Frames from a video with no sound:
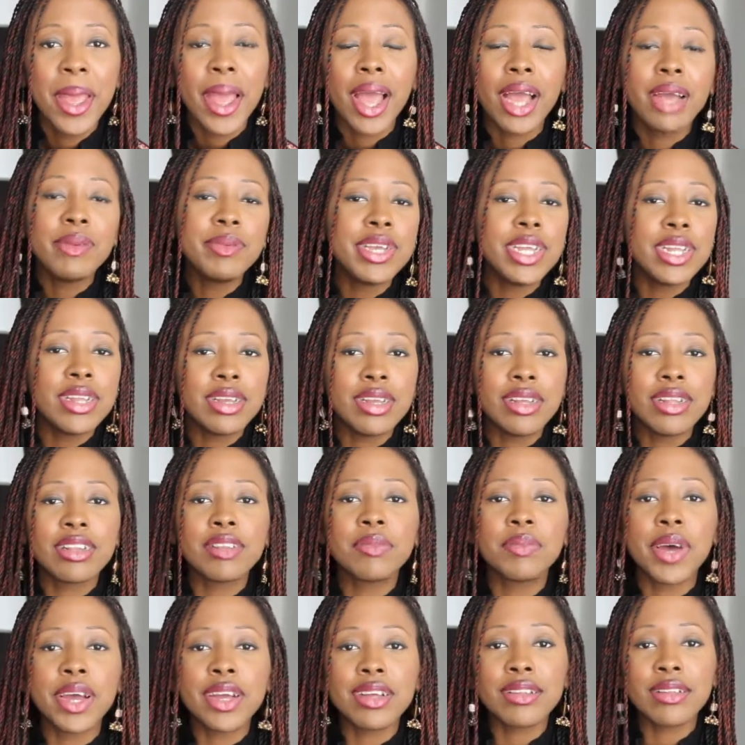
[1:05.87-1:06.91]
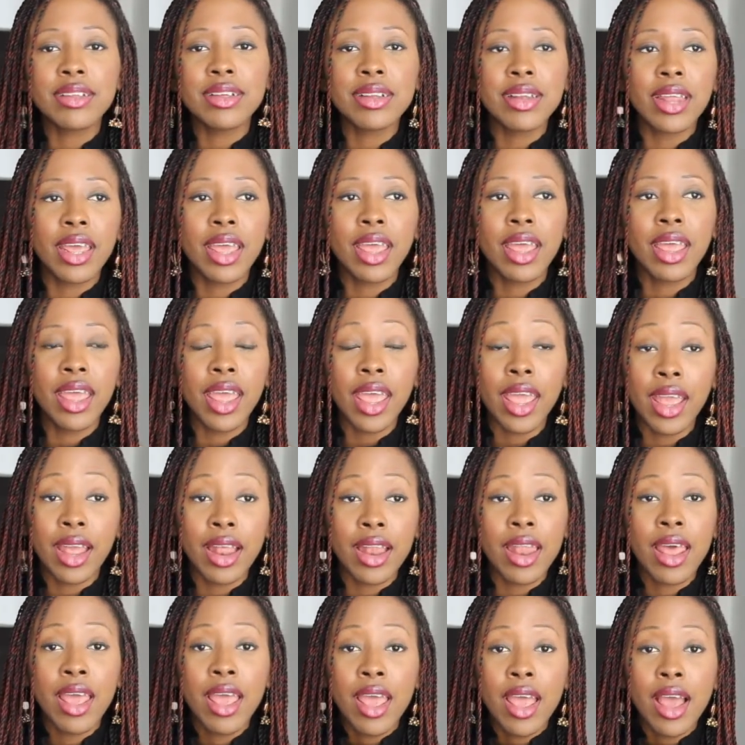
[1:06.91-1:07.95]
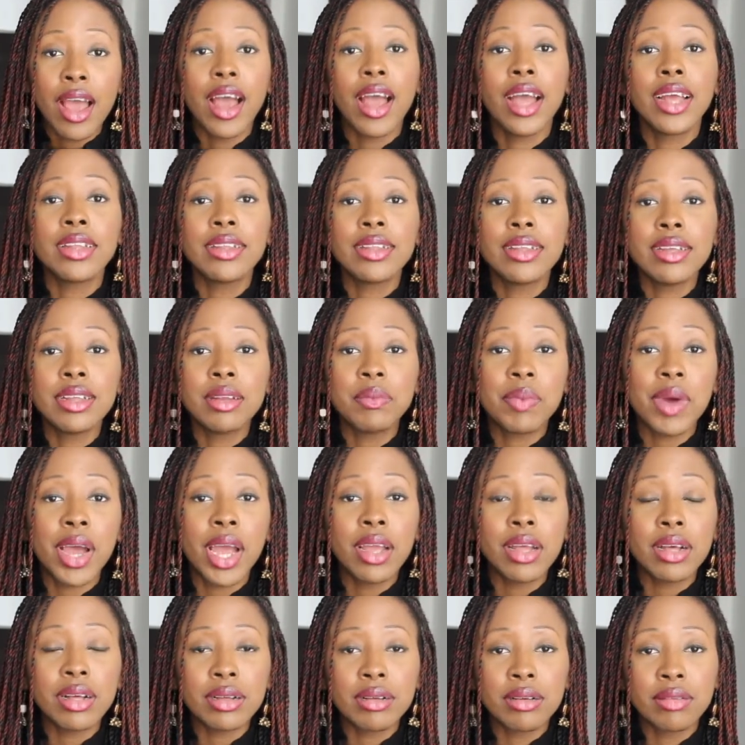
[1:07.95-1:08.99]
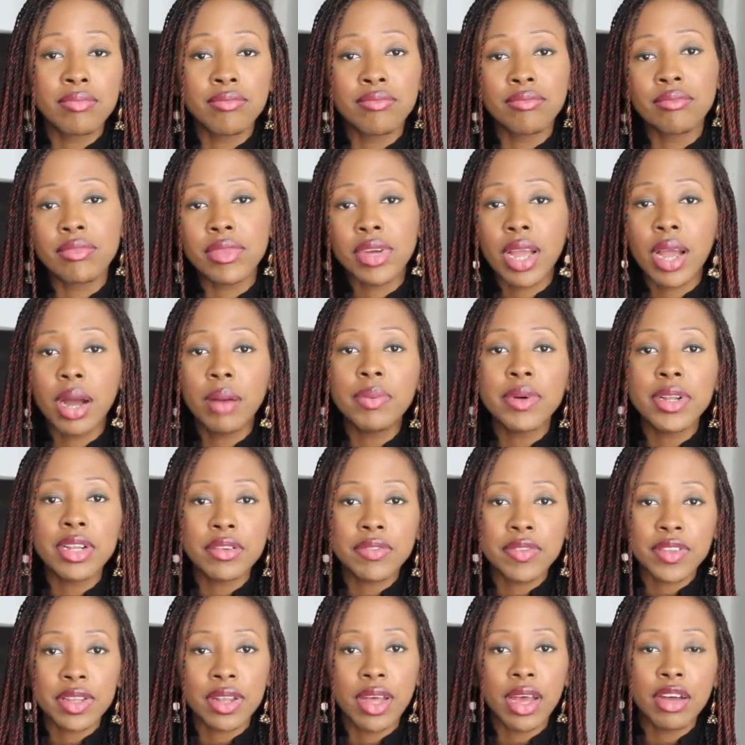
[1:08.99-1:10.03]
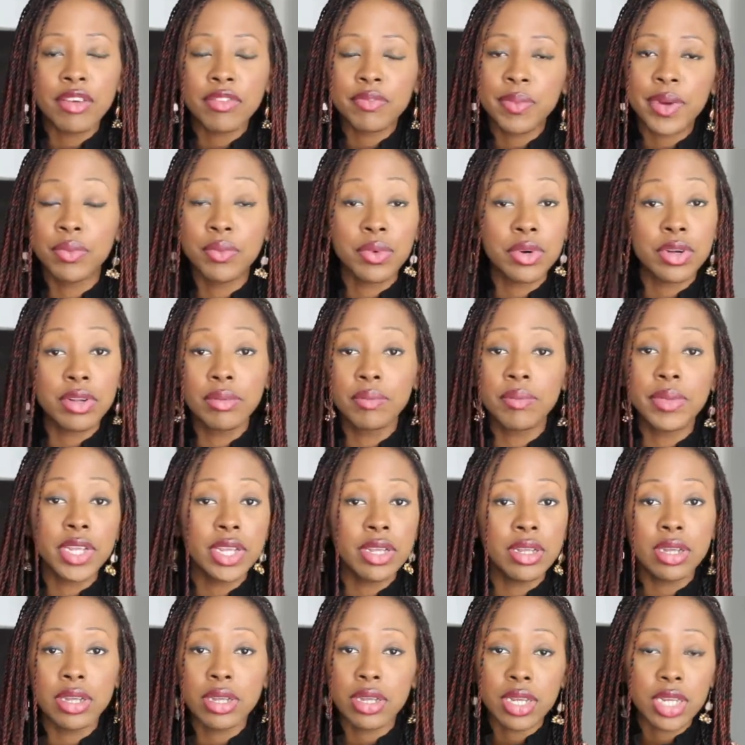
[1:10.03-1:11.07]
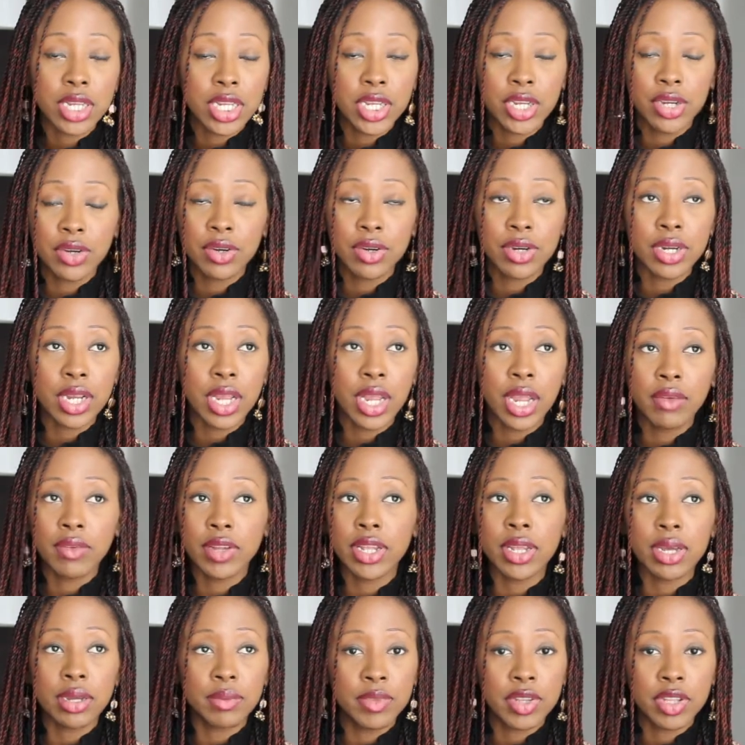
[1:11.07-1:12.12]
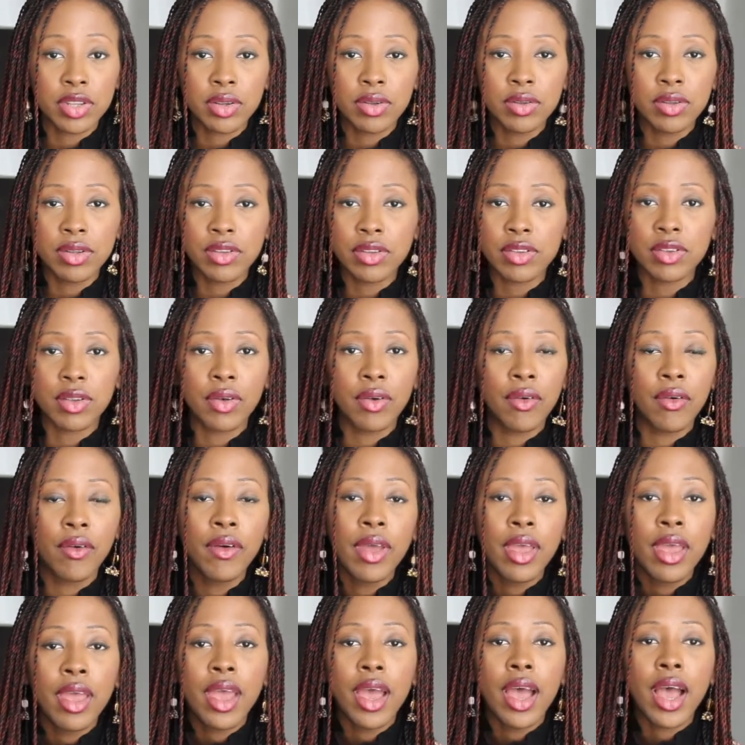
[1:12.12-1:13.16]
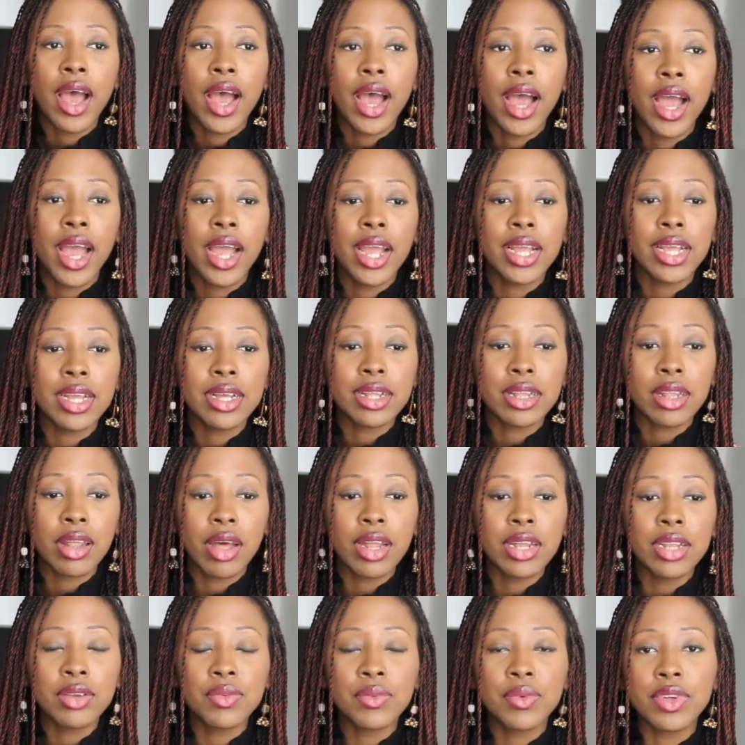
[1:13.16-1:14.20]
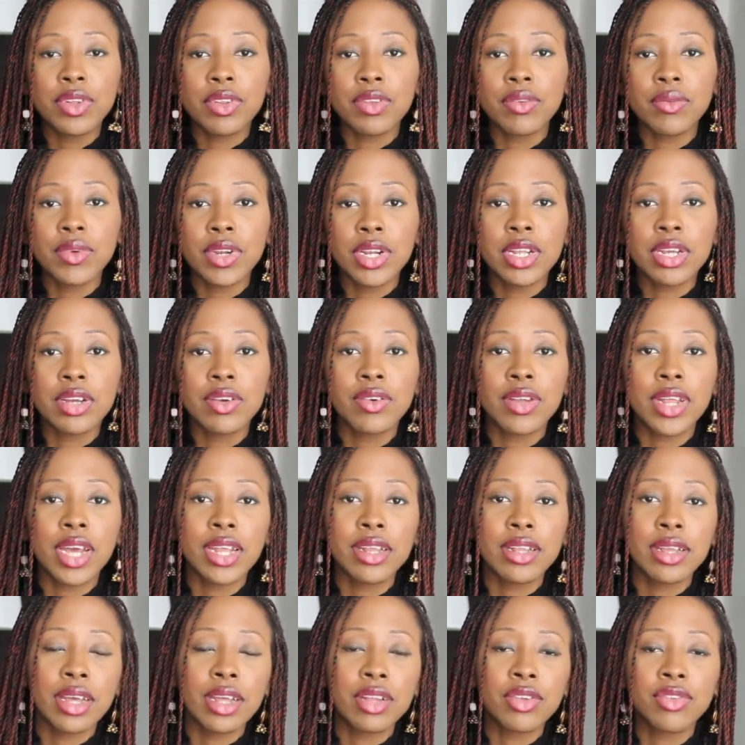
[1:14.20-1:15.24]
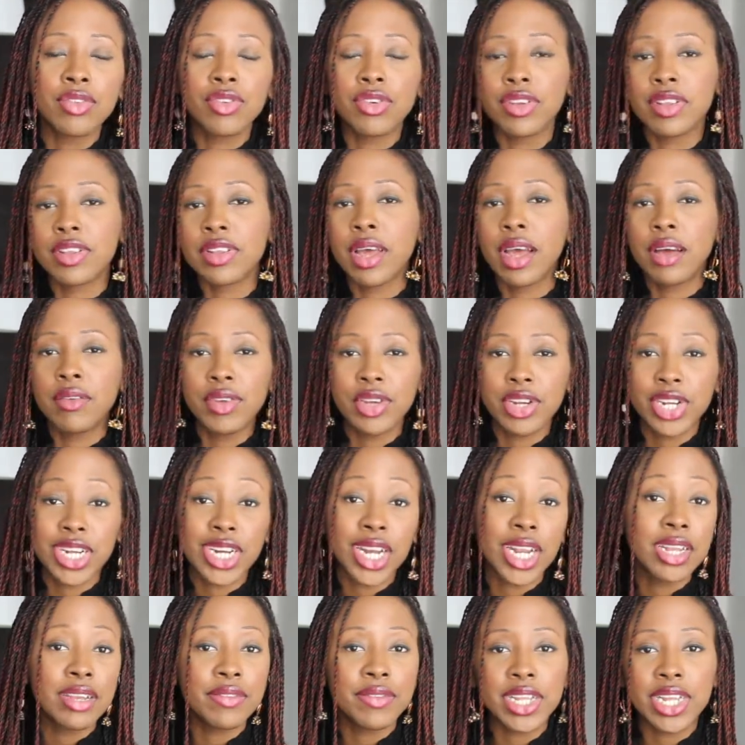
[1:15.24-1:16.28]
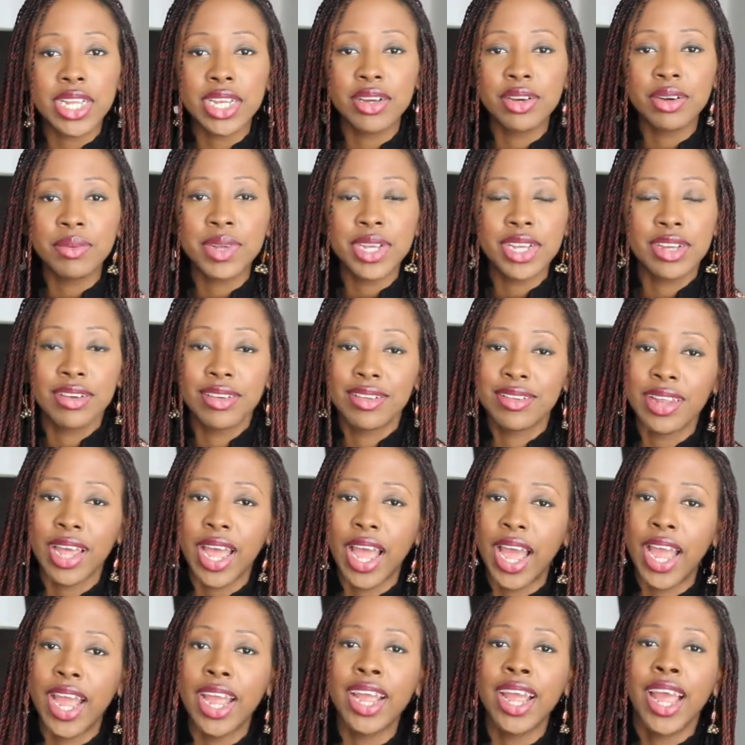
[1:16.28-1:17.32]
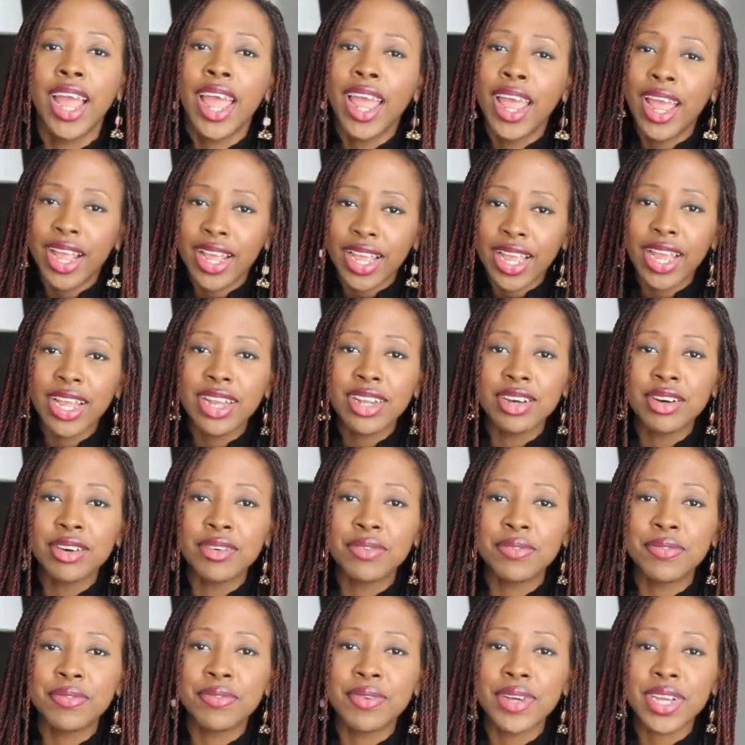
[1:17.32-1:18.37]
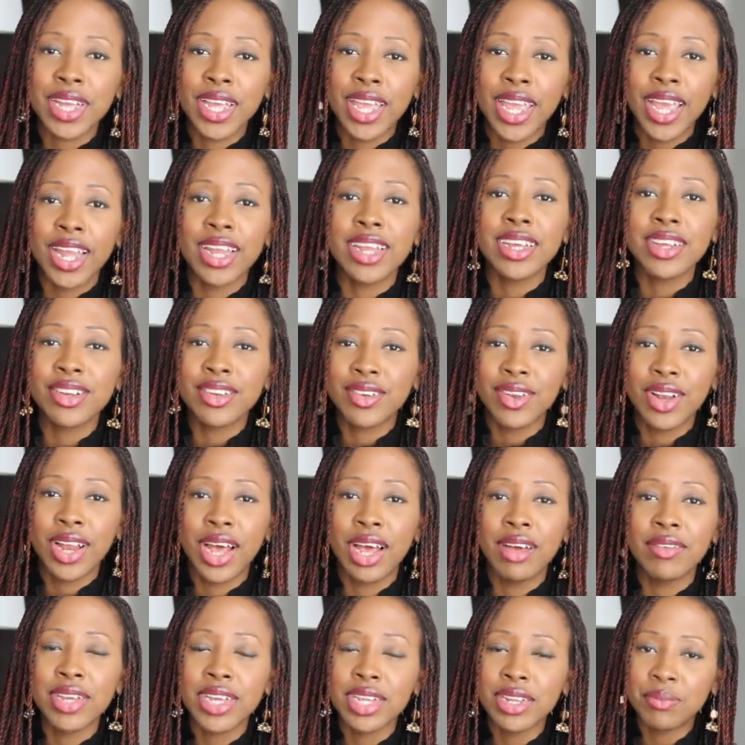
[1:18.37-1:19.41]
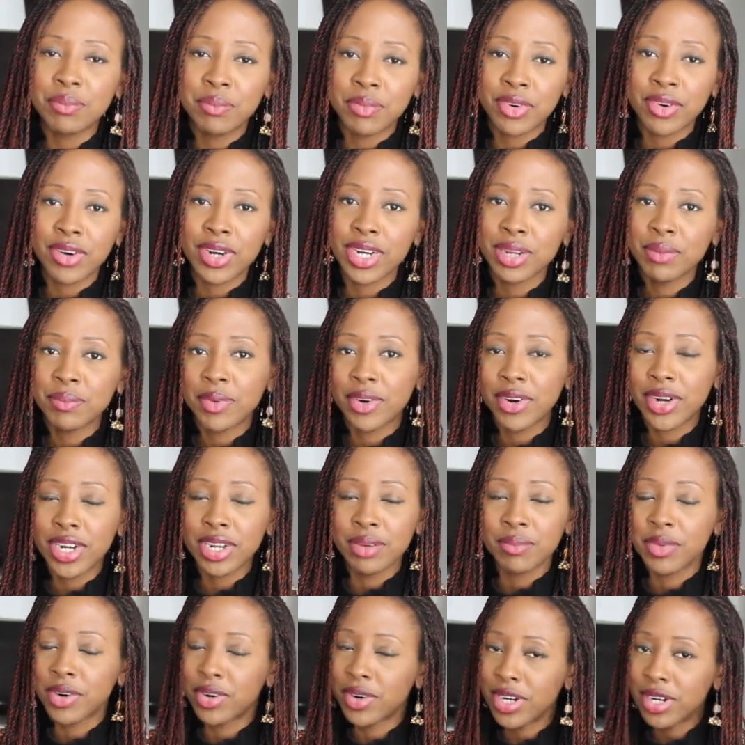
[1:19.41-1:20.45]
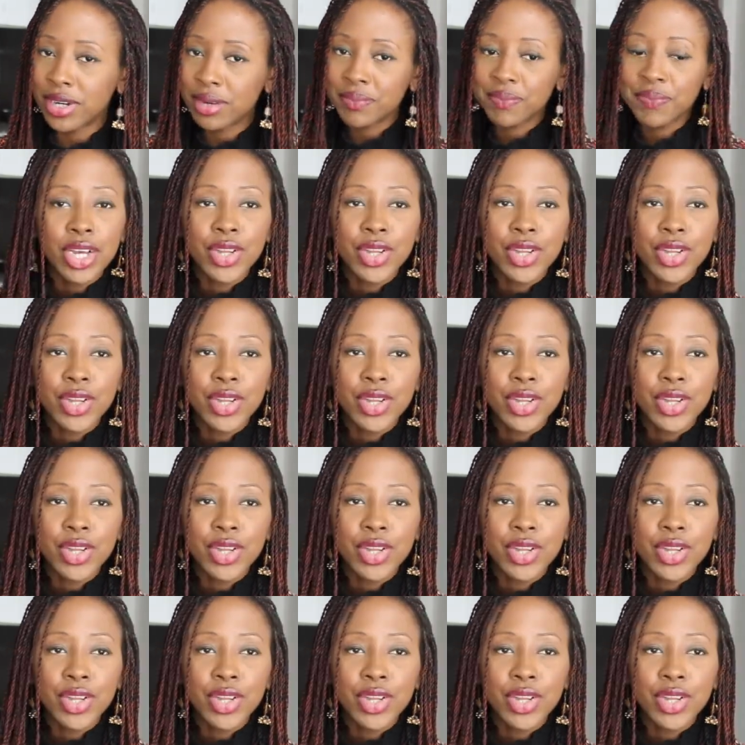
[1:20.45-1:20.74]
I mean, it's Boxing Day and I did buy a um, couple of stuff but it won't be here every time soon so I thought it was a really good idea to just have a chatty video because I kind of getting to love it more and more and more.